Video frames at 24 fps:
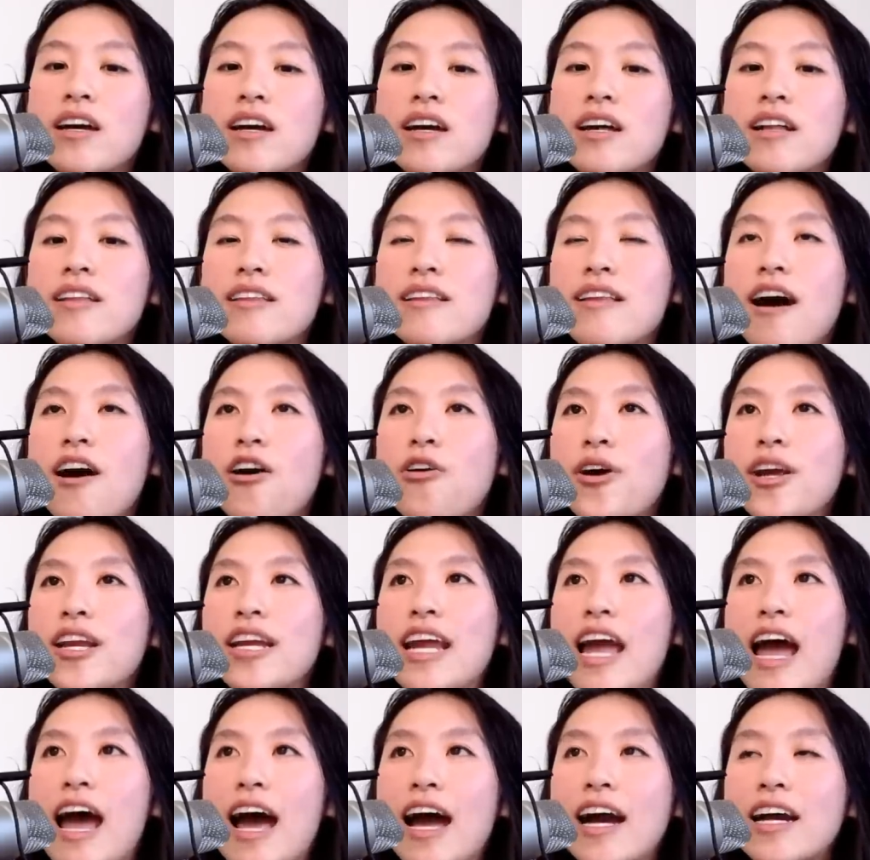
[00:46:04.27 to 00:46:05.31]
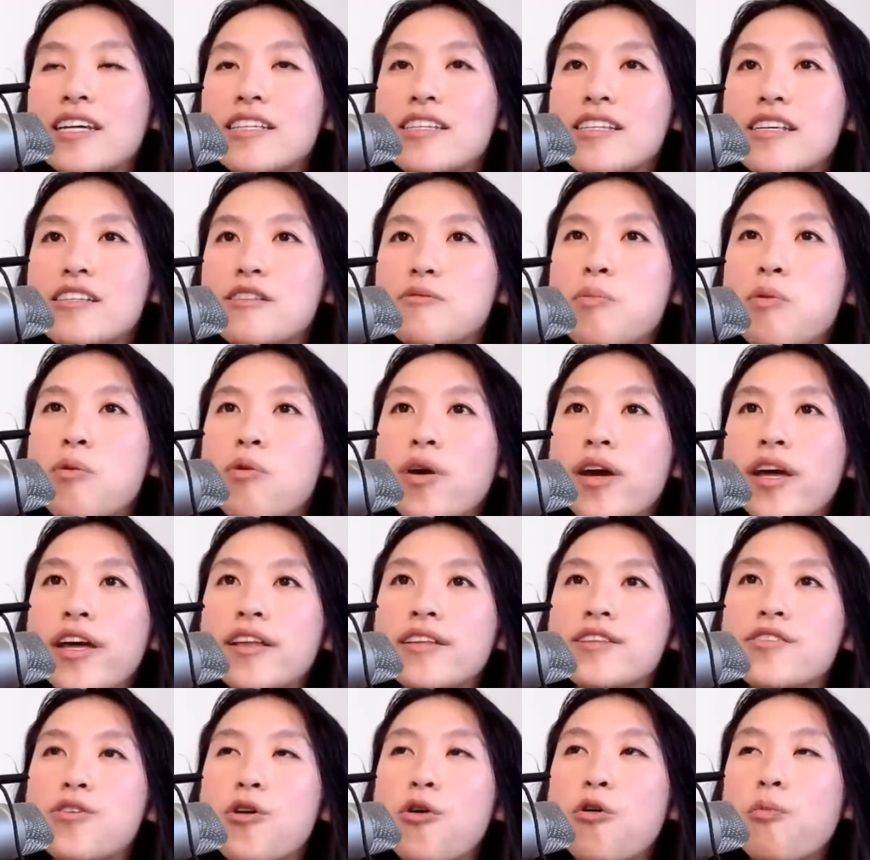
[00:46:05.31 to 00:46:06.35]
allow any access
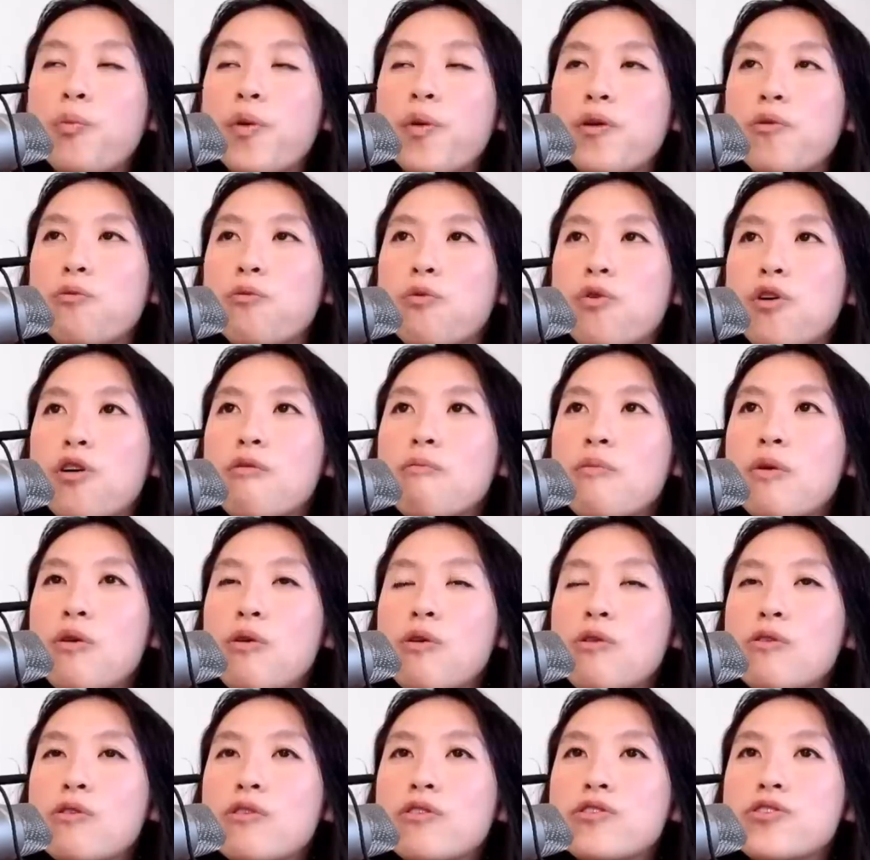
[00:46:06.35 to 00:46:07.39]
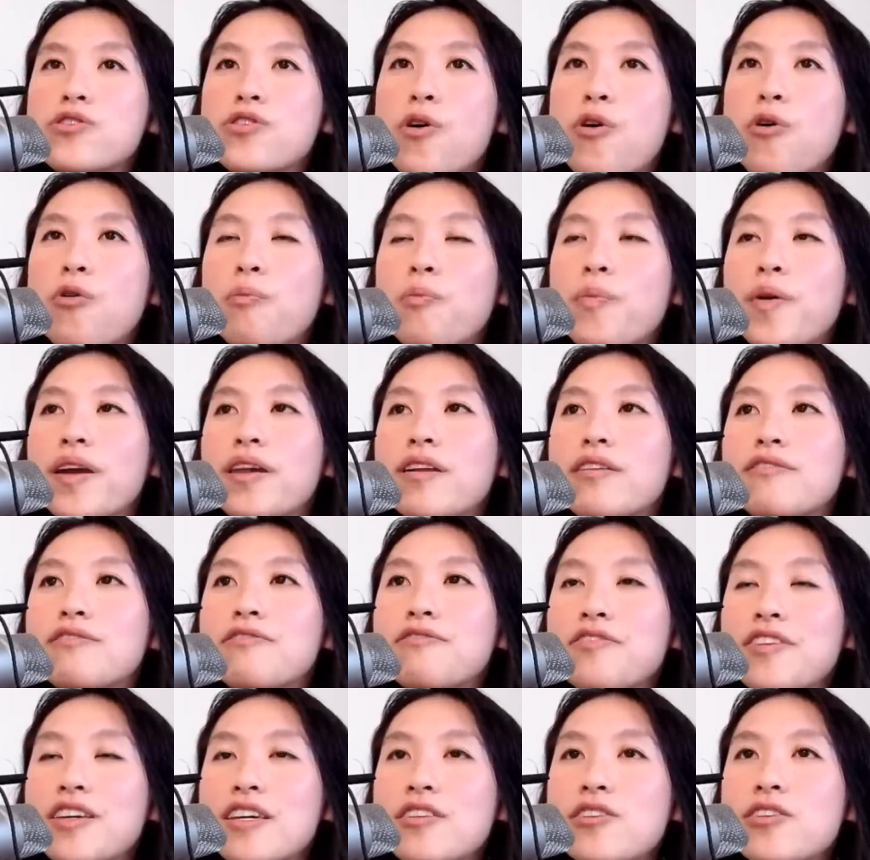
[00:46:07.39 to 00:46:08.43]
points, open wormholes, open
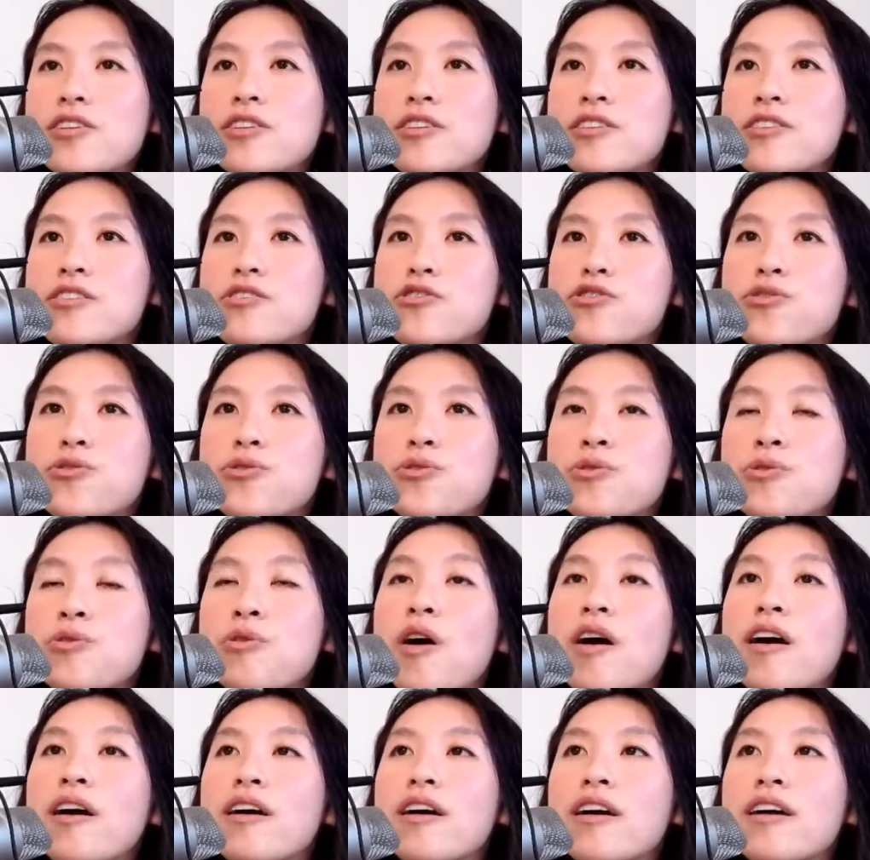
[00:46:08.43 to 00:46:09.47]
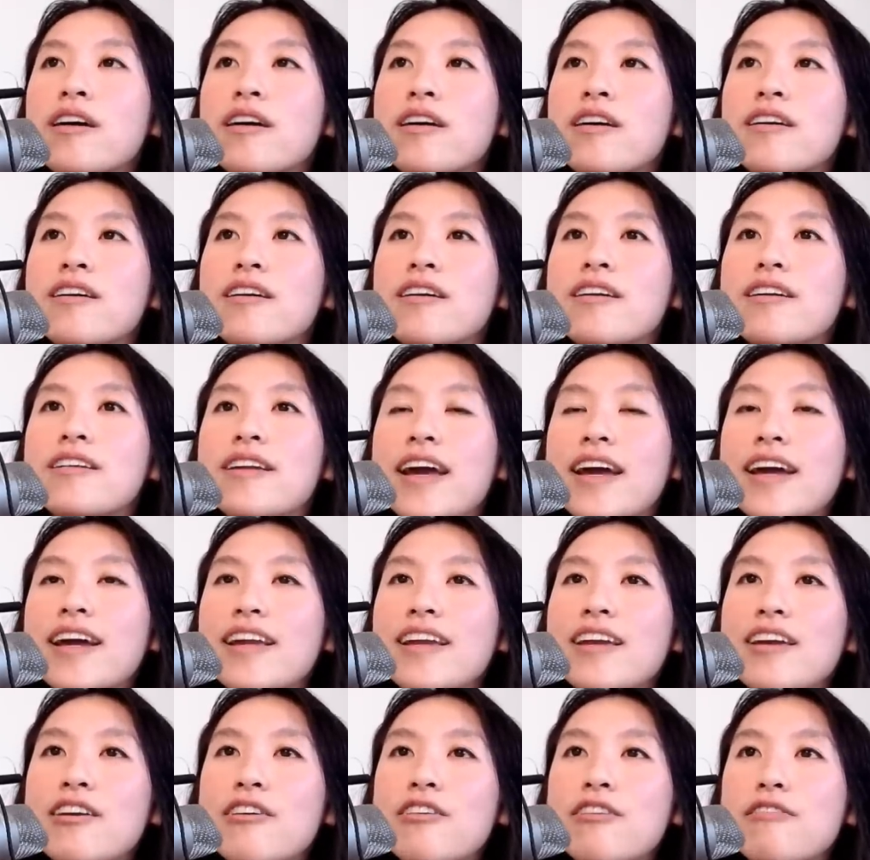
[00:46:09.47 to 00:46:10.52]
fields to
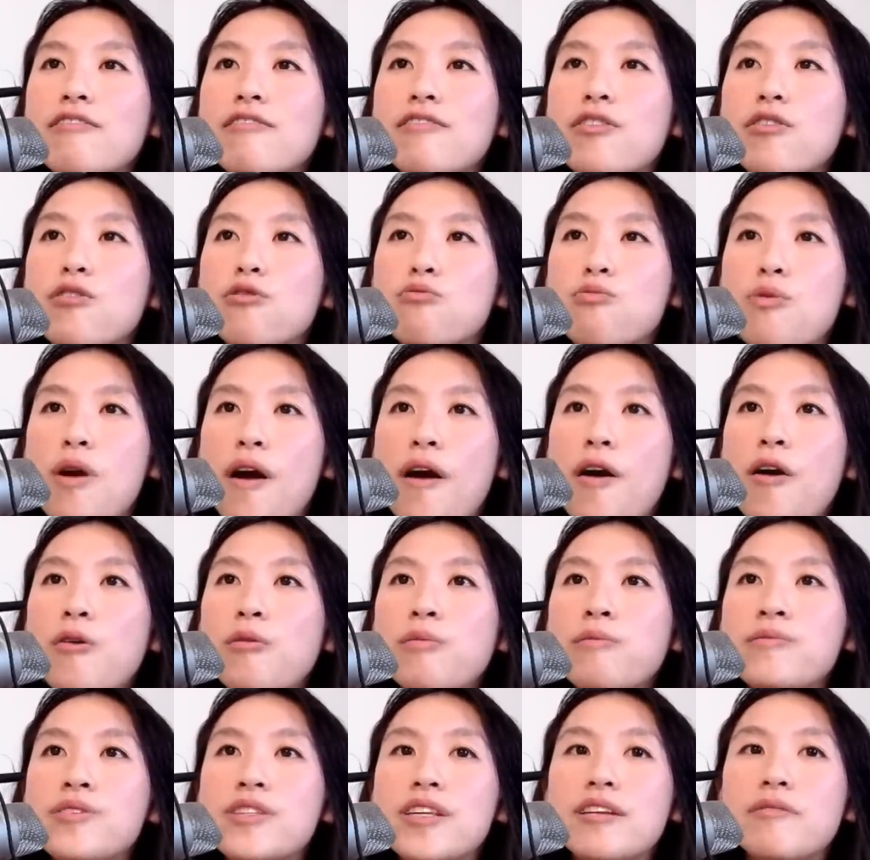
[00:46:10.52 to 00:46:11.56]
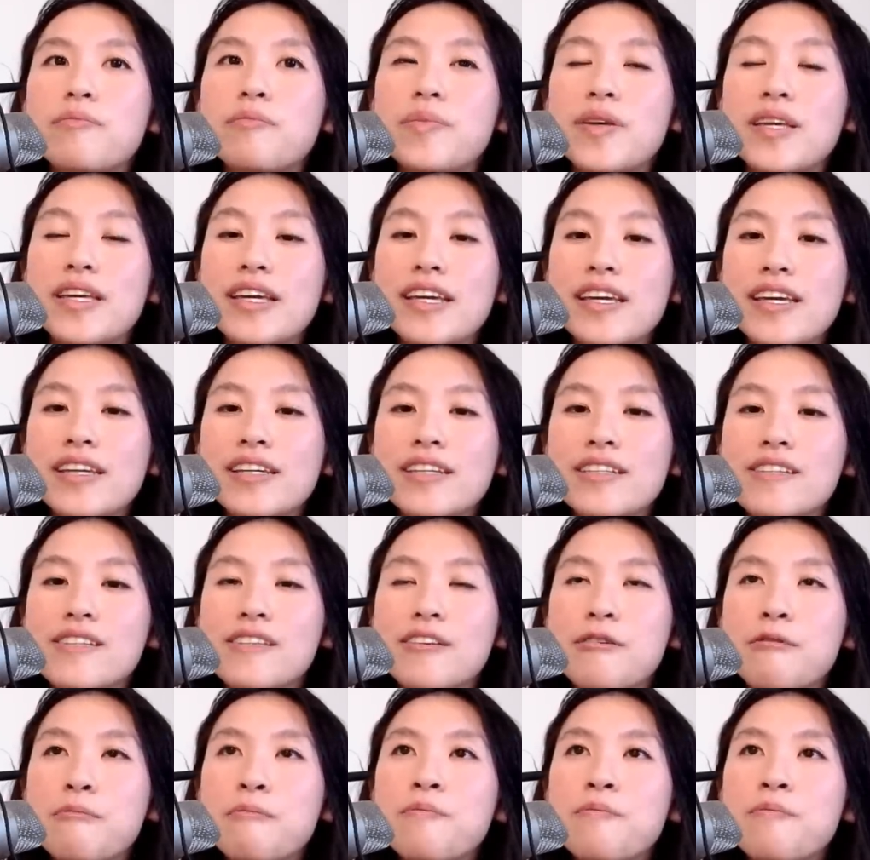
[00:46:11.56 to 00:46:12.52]
negative realms and beings,